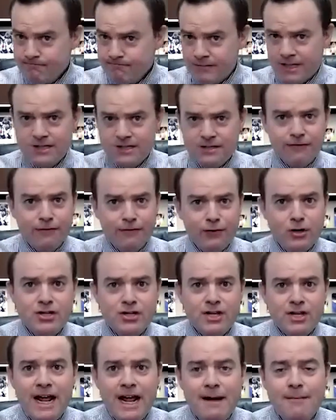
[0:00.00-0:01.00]
It's the first
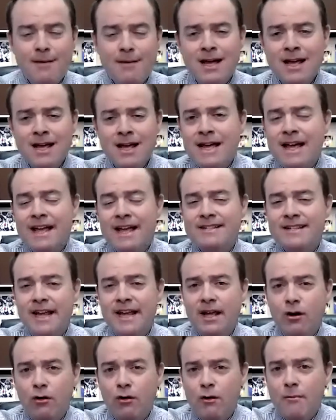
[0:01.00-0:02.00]
game as
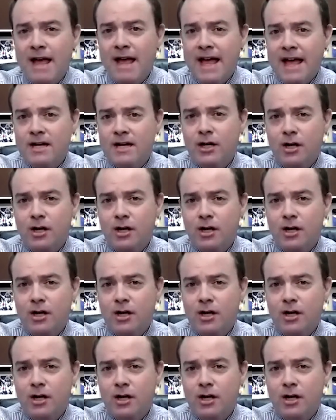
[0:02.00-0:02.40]
interim head